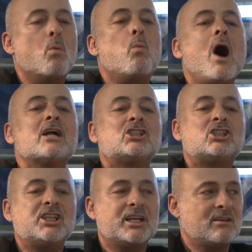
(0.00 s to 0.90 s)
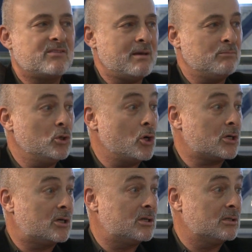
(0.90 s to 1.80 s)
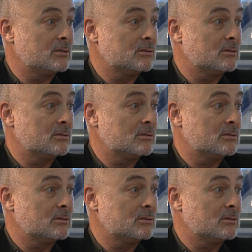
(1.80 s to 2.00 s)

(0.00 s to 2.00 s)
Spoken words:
watching them look.